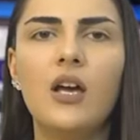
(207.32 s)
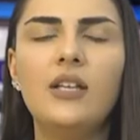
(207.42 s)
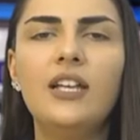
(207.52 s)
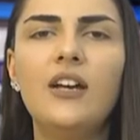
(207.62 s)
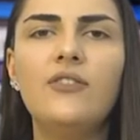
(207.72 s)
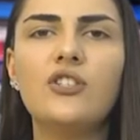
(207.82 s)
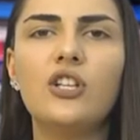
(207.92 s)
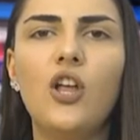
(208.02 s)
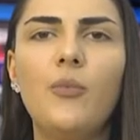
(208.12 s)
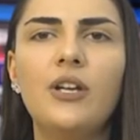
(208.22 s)
The
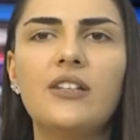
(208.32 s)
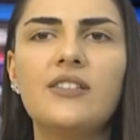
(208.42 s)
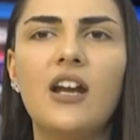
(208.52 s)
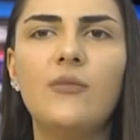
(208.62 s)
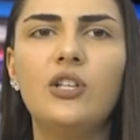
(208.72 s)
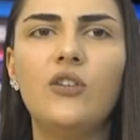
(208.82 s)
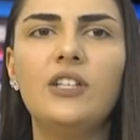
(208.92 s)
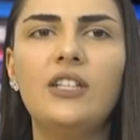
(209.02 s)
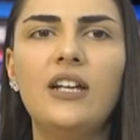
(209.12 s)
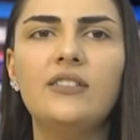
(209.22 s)
official opening ceremony
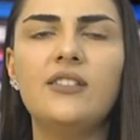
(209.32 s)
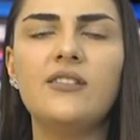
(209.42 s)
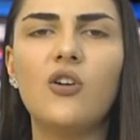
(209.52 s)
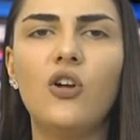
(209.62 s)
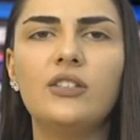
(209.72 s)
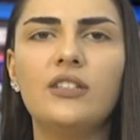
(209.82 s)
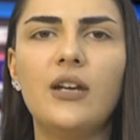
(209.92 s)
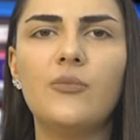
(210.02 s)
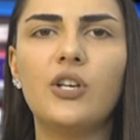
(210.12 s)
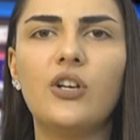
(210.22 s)
of the 19th Golden
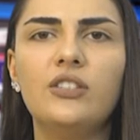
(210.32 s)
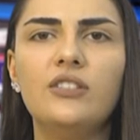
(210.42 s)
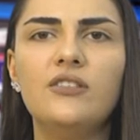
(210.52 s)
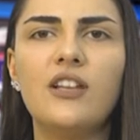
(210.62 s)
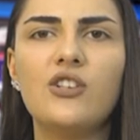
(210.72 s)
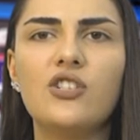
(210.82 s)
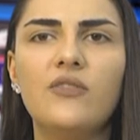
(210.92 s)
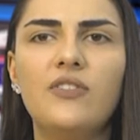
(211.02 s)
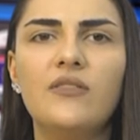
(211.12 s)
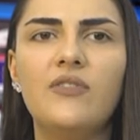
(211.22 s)
Apricot
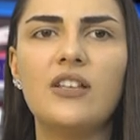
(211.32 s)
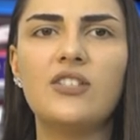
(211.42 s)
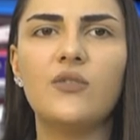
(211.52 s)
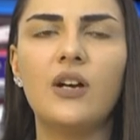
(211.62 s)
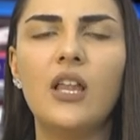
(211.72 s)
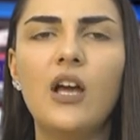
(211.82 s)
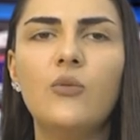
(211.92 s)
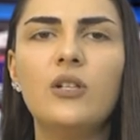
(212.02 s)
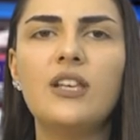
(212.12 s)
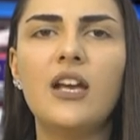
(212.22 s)
International Film Festival
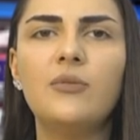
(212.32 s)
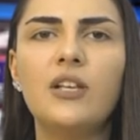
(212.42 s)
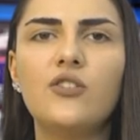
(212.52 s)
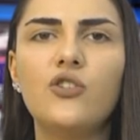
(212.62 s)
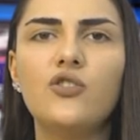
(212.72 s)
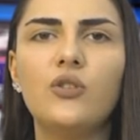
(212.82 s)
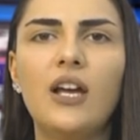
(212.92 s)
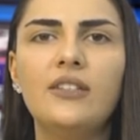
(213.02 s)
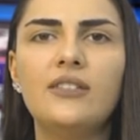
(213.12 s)
will take place on July